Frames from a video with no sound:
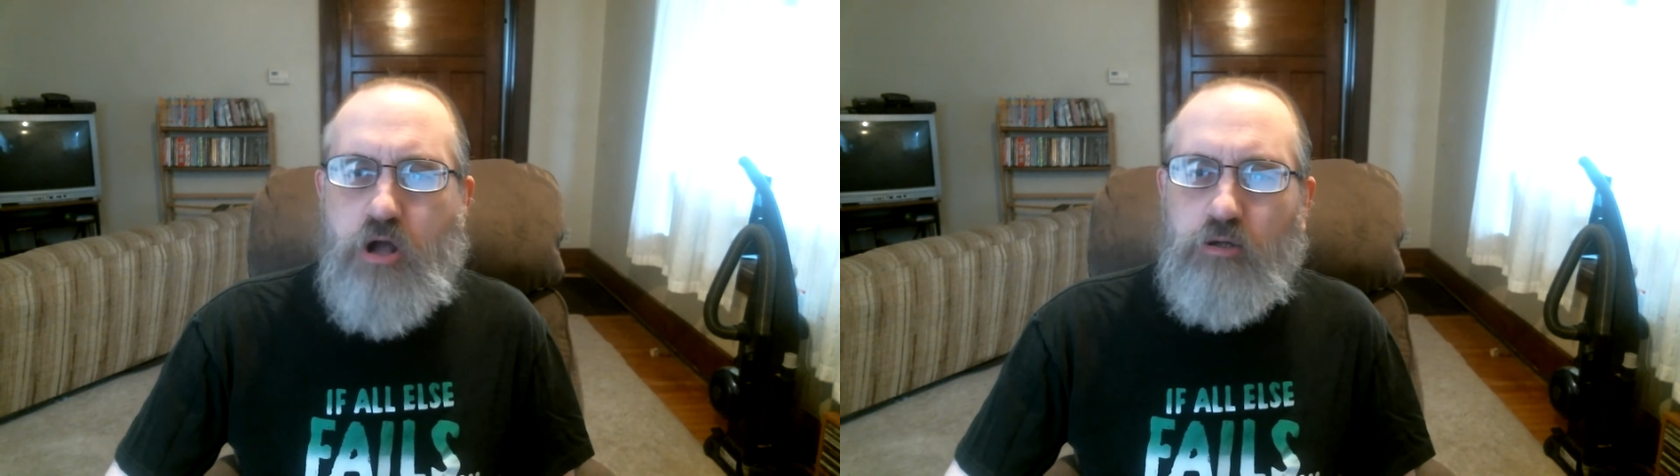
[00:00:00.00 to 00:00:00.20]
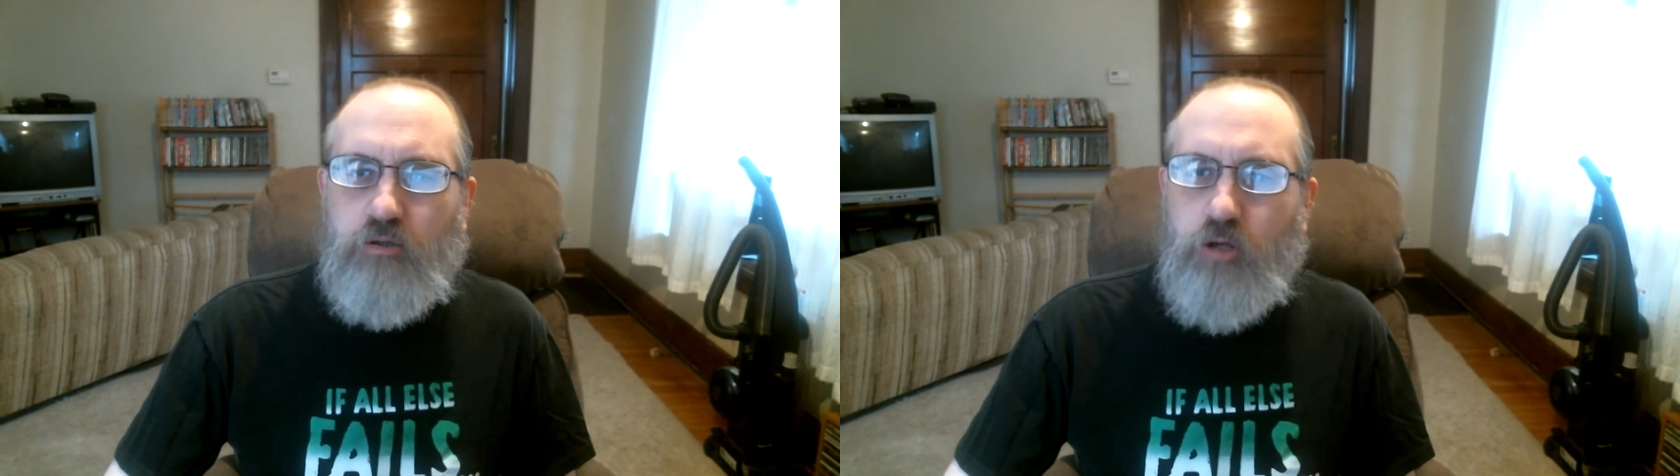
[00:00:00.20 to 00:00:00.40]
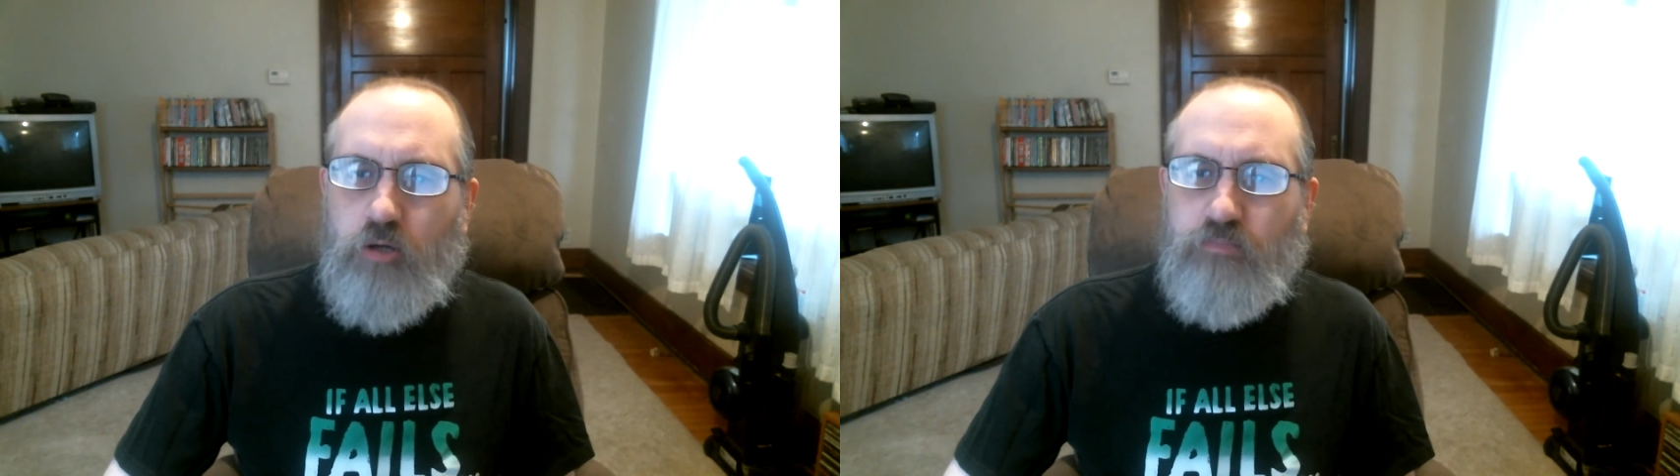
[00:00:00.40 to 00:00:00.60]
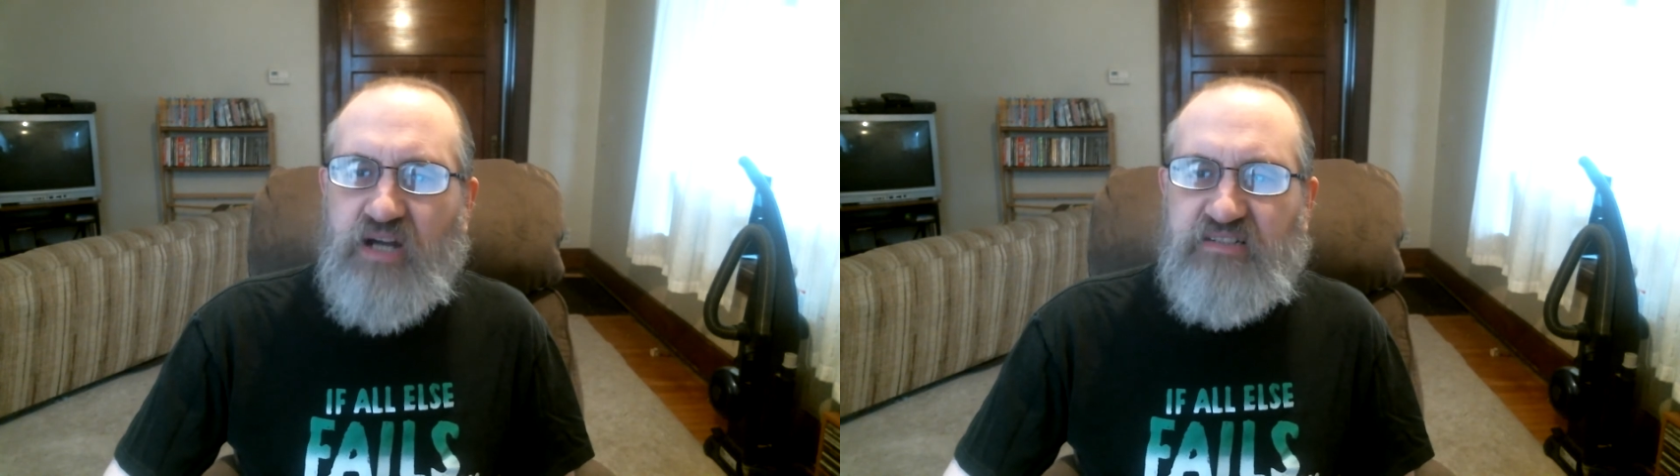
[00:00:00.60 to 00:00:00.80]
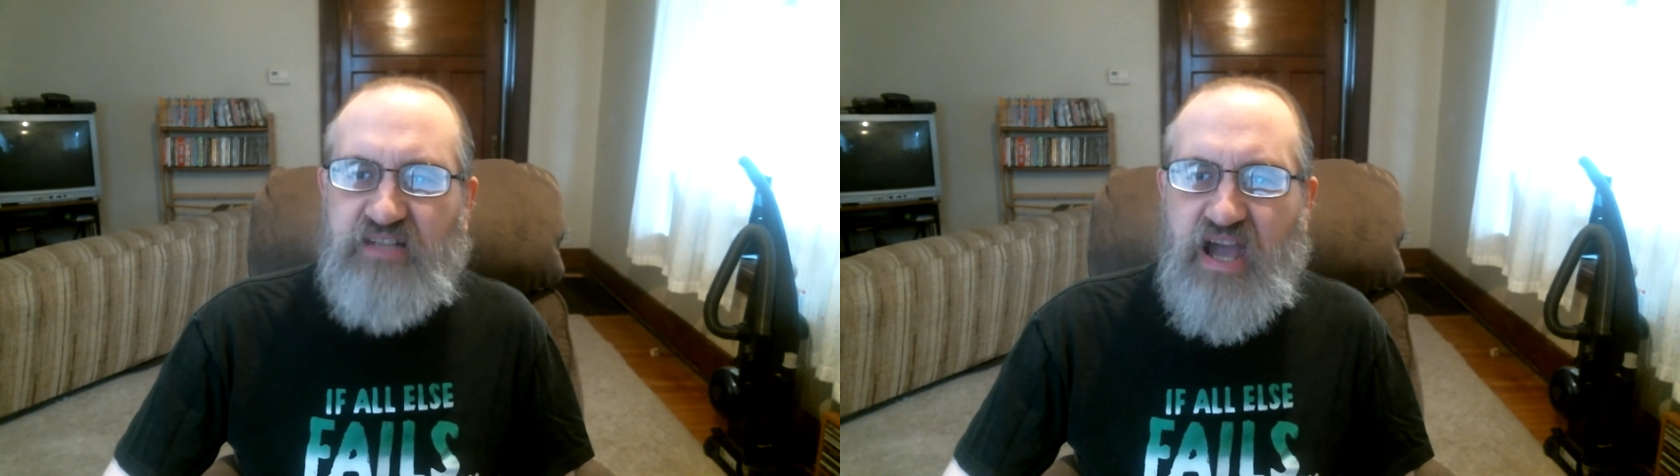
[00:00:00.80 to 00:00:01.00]
Lord,
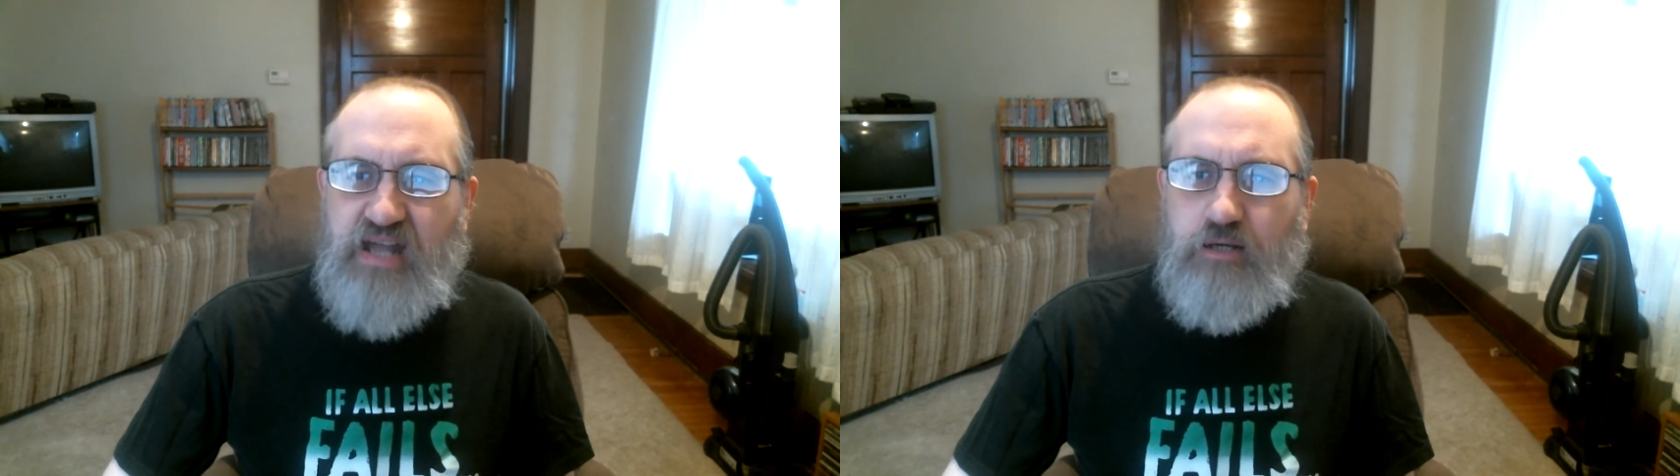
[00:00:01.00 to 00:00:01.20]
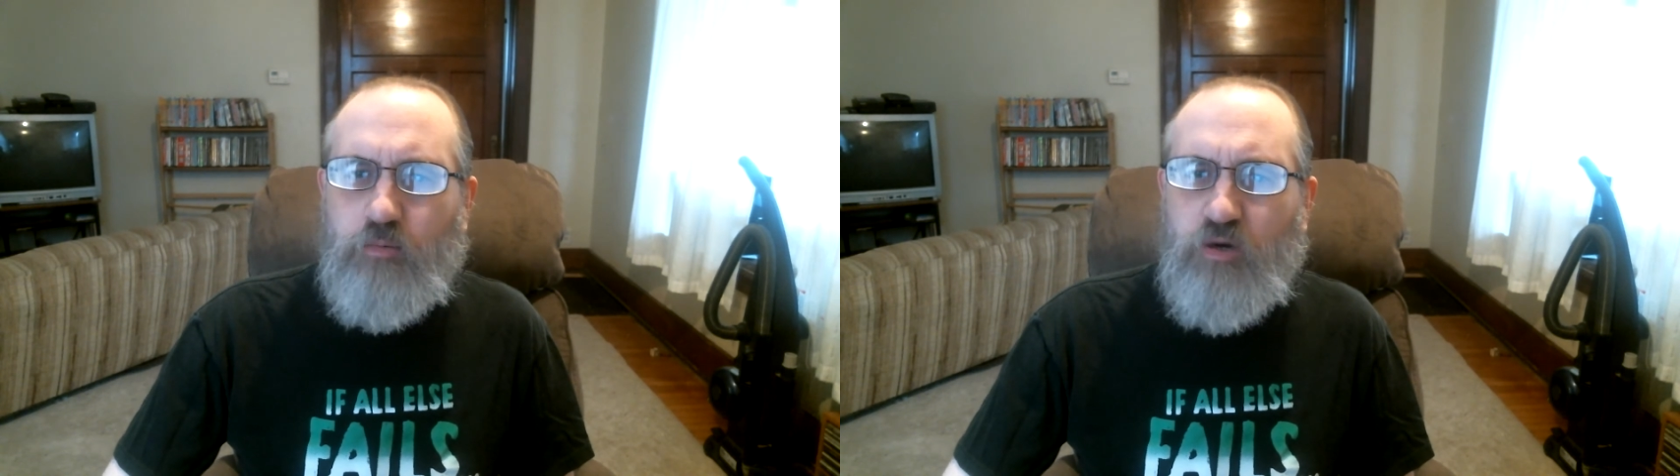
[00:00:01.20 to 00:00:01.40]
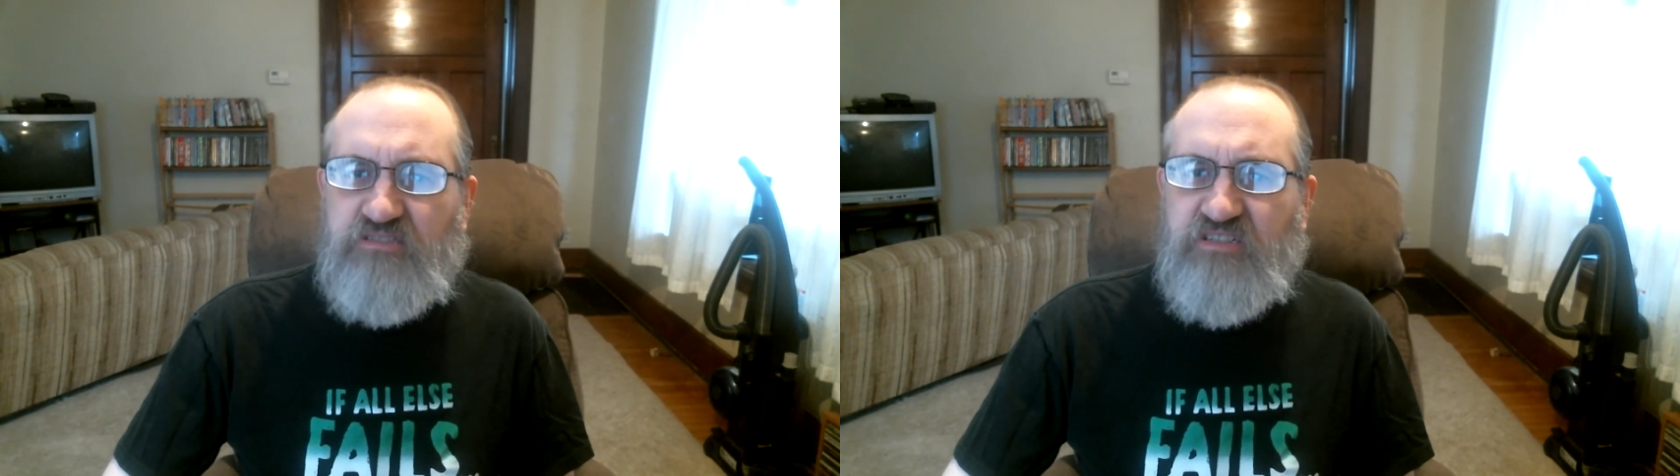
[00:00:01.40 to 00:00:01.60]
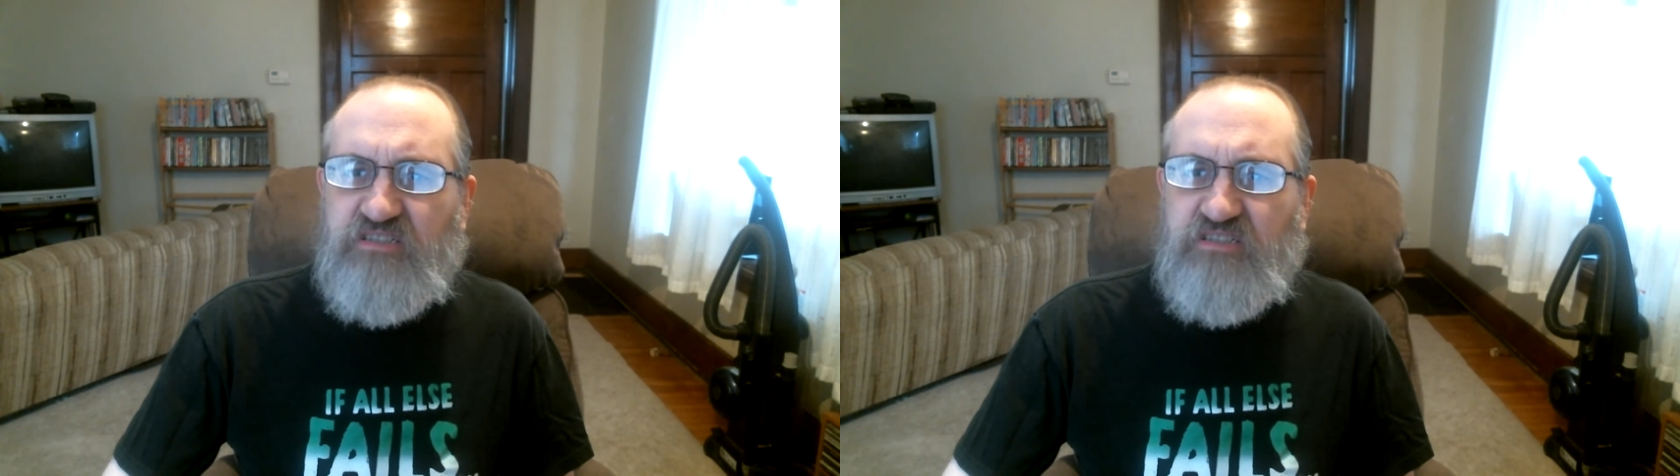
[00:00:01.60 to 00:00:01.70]
my daddy was a